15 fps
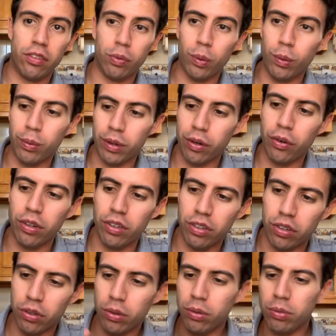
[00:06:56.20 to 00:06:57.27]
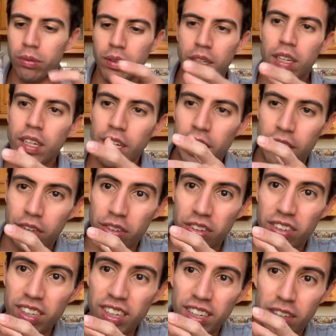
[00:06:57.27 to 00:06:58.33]
one we're going to do. As you can
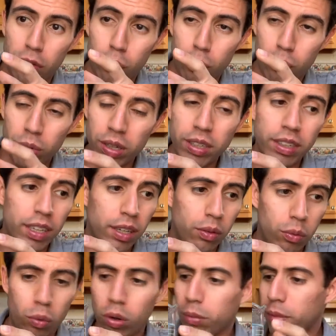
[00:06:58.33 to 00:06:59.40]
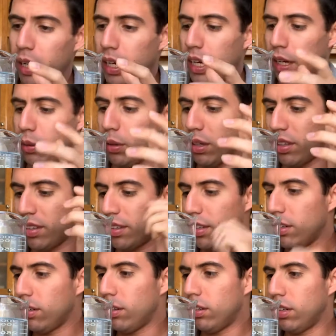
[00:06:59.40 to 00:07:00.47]
see, it's really warm right now. It's
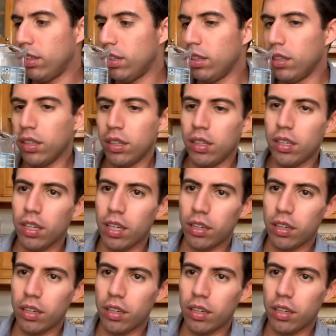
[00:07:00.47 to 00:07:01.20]
still, I'm